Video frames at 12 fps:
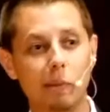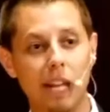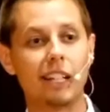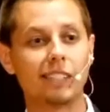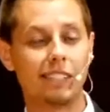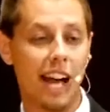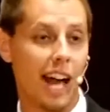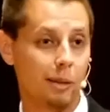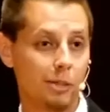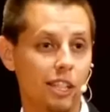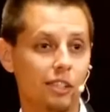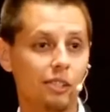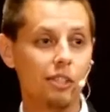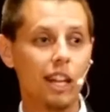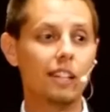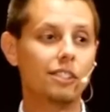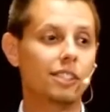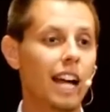plus times in
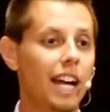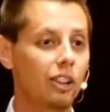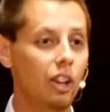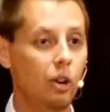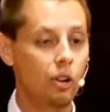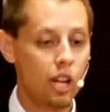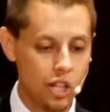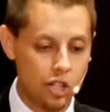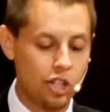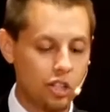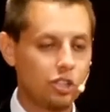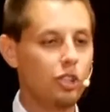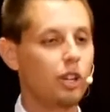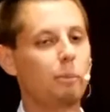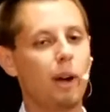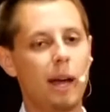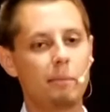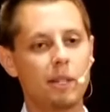2009 alone, just during
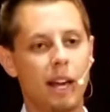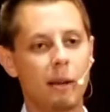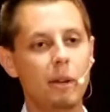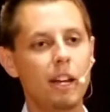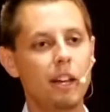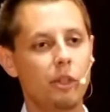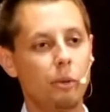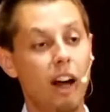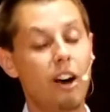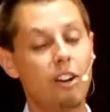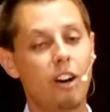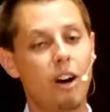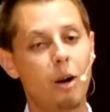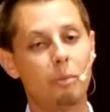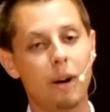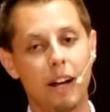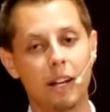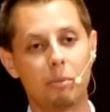prime time. There were alcohol
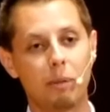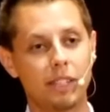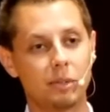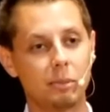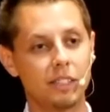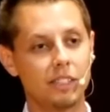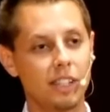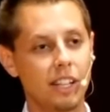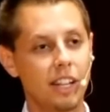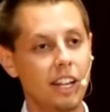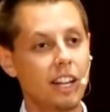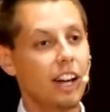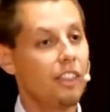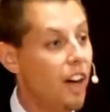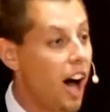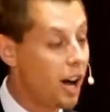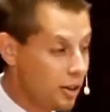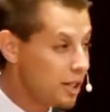product placements
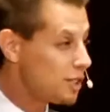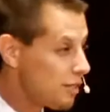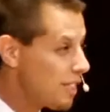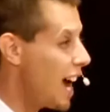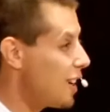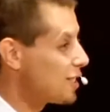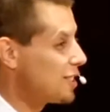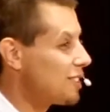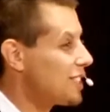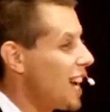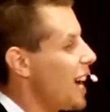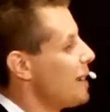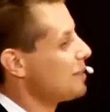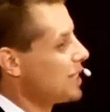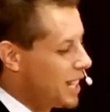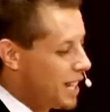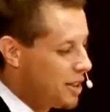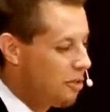hundreds of thousands of times
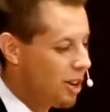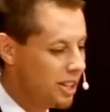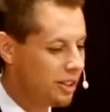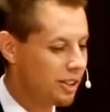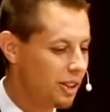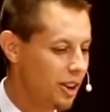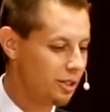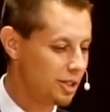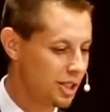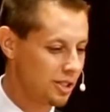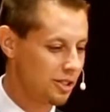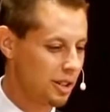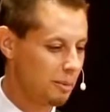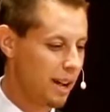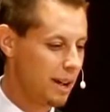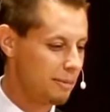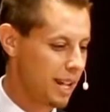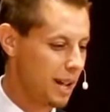in one year alone just during
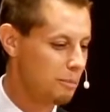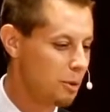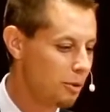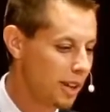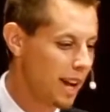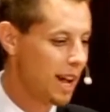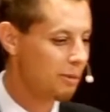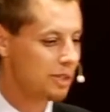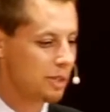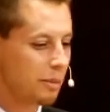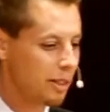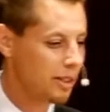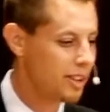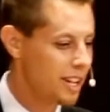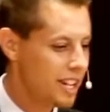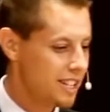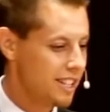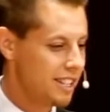prime time. Moving on with some other
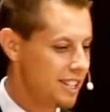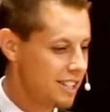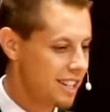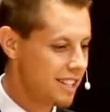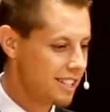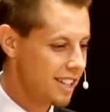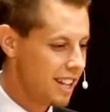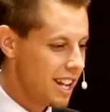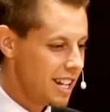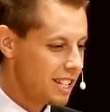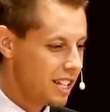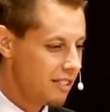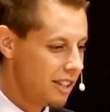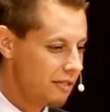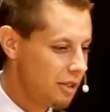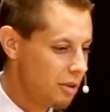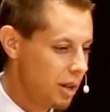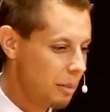statistics. TV
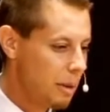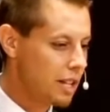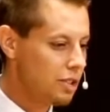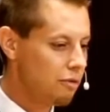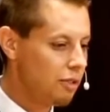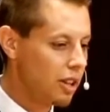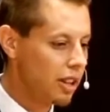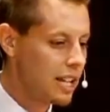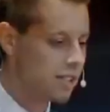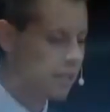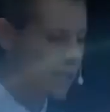viewing makes you feel less